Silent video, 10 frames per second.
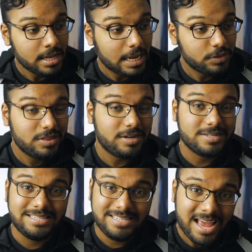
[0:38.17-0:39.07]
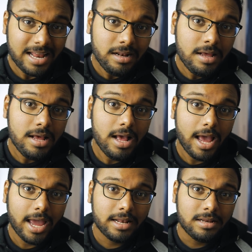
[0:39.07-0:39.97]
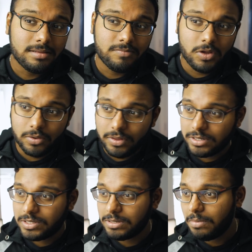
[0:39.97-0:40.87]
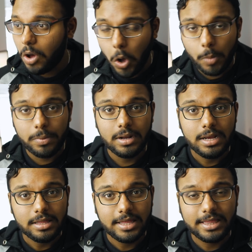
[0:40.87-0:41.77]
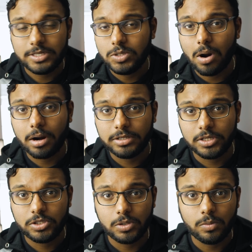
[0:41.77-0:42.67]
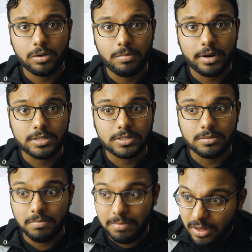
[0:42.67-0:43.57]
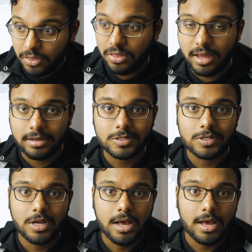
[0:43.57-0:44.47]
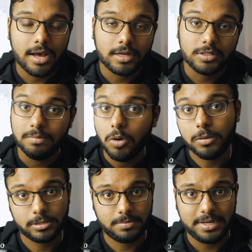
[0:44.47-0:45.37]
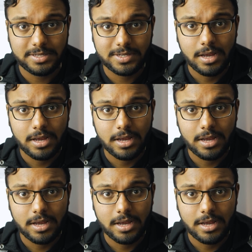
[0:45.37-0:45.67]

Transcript: Now that there's Zen, and you know there's some hope that this new architecture would bring some big things uh, to the mobile space.